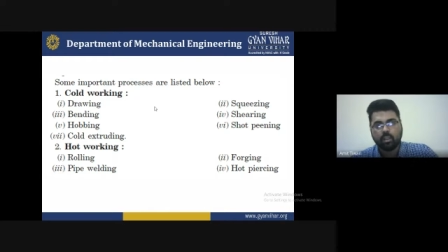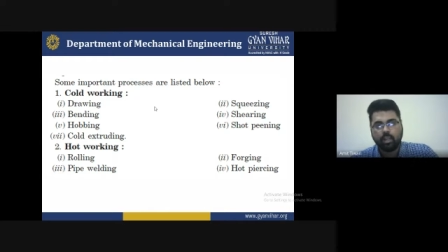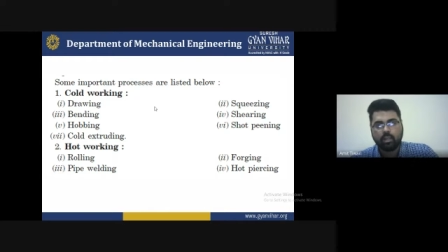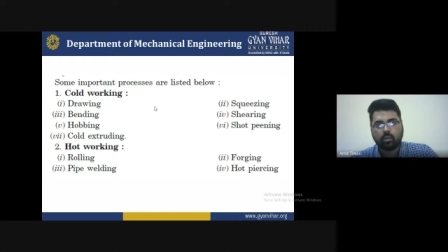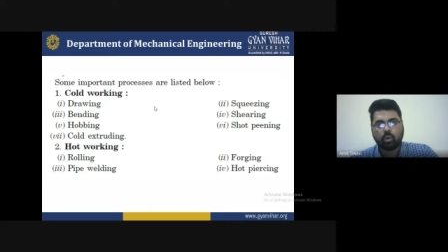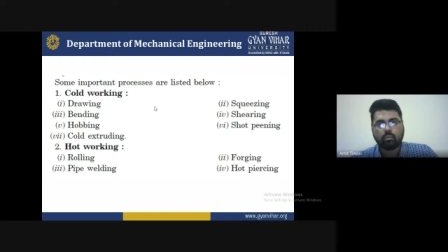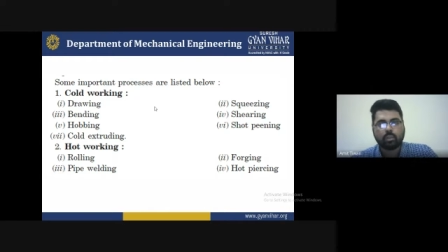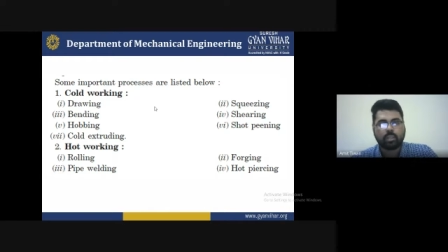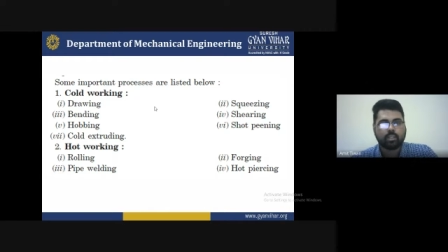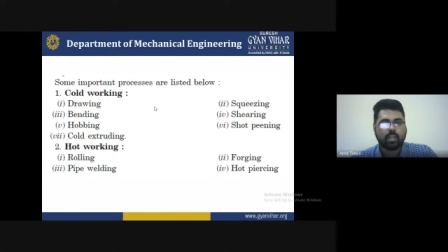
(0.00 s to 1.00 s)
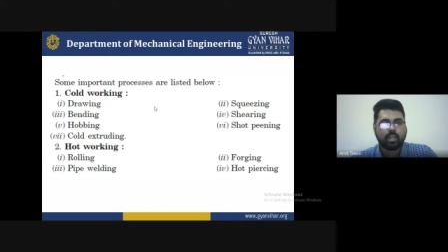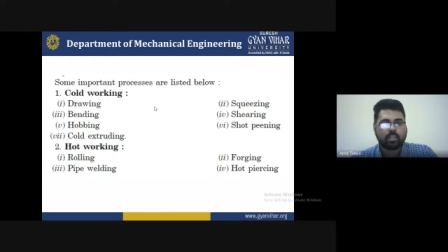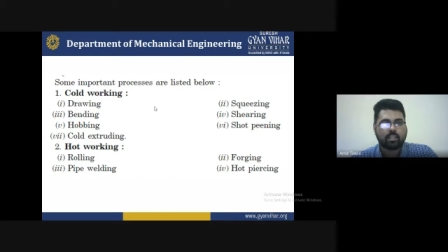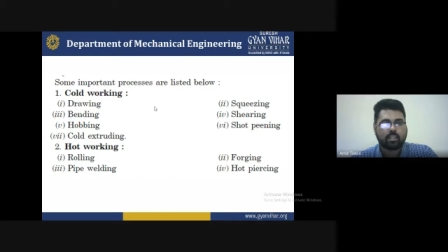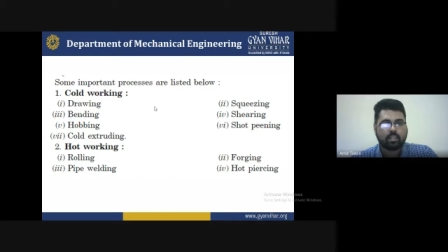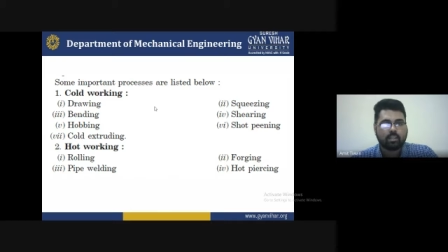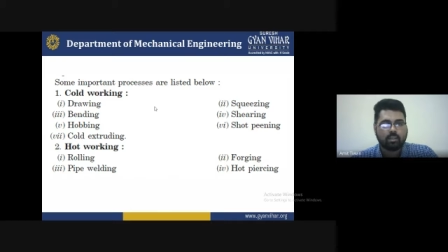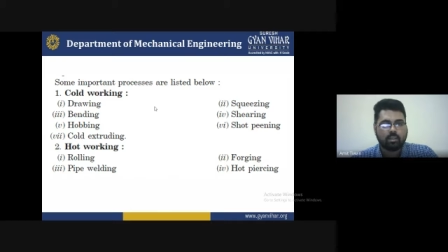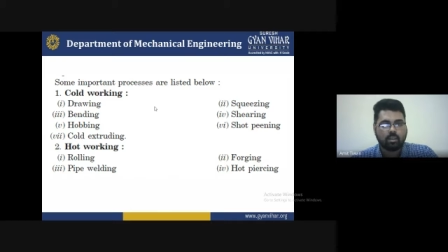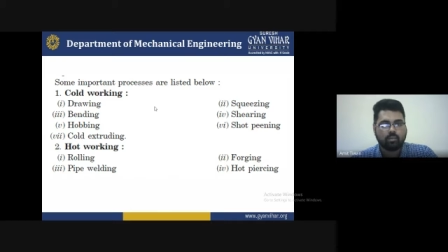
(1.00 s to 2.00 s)
In cold working, there are
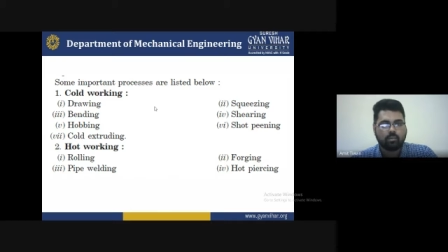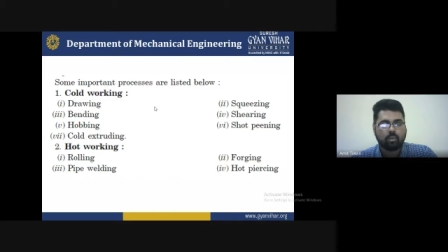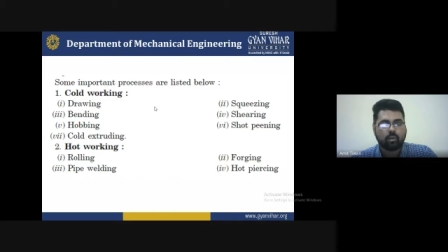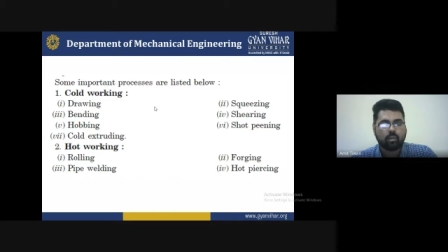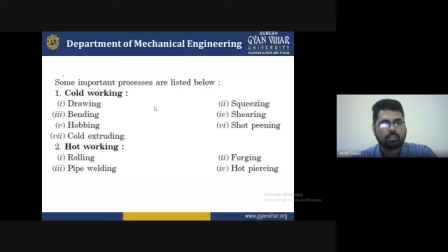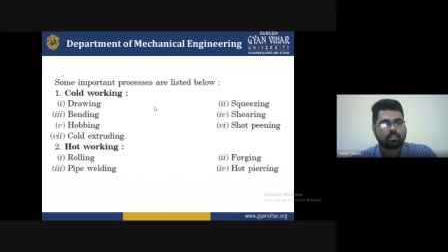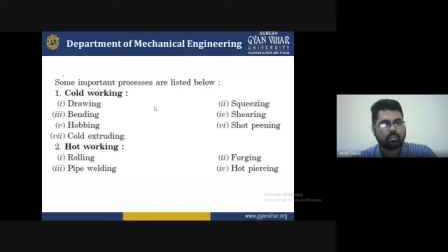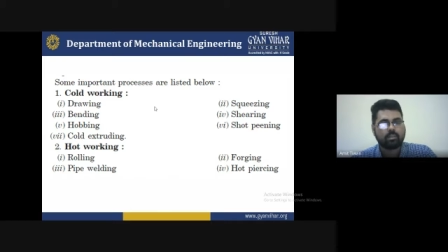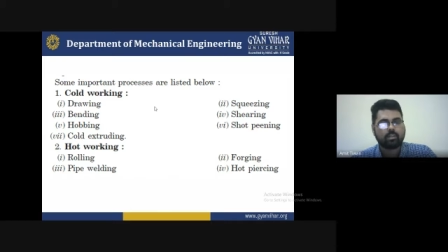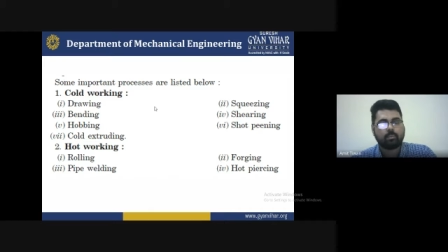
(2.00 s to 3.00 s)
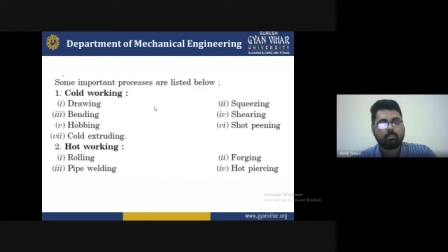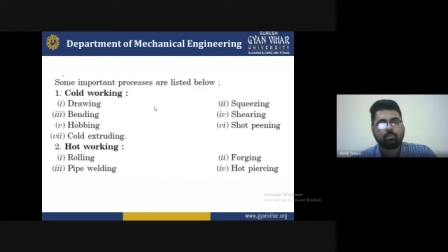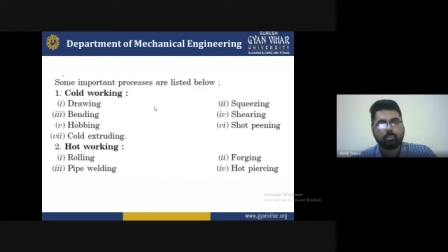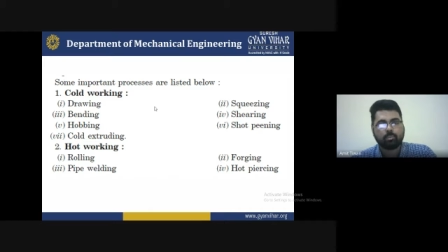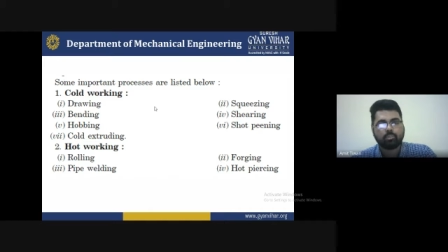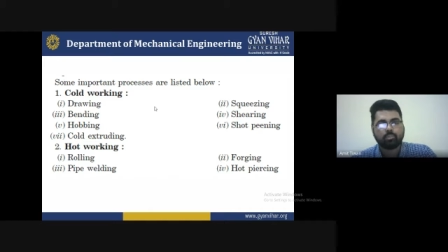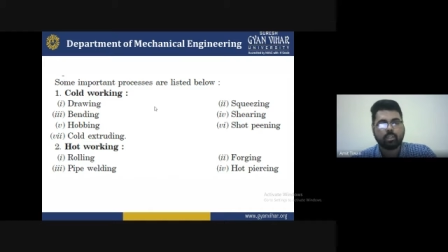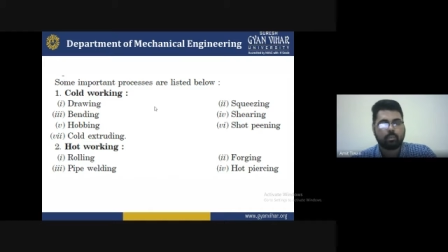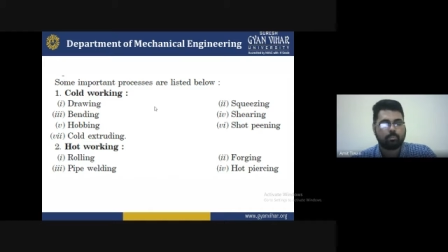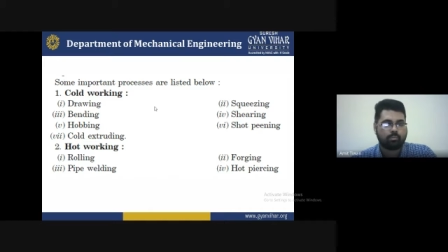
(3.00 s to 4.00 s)
the seven type of operations
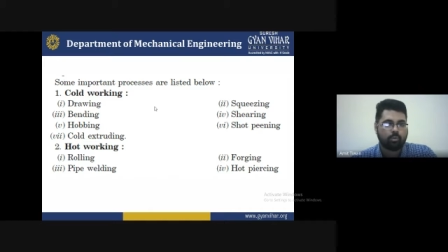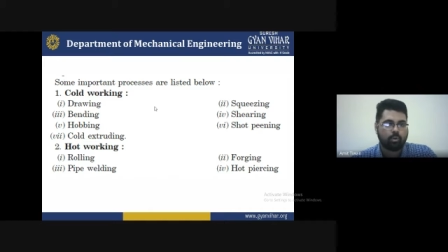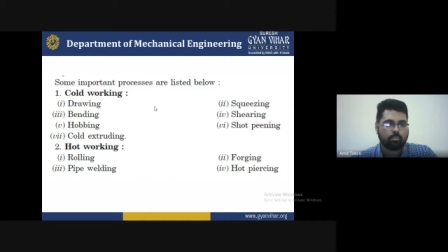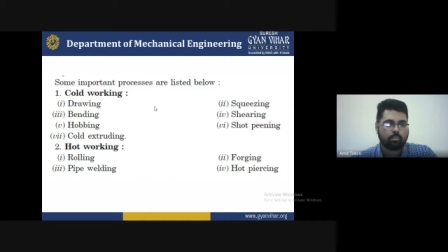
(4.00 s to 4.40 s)
are performed.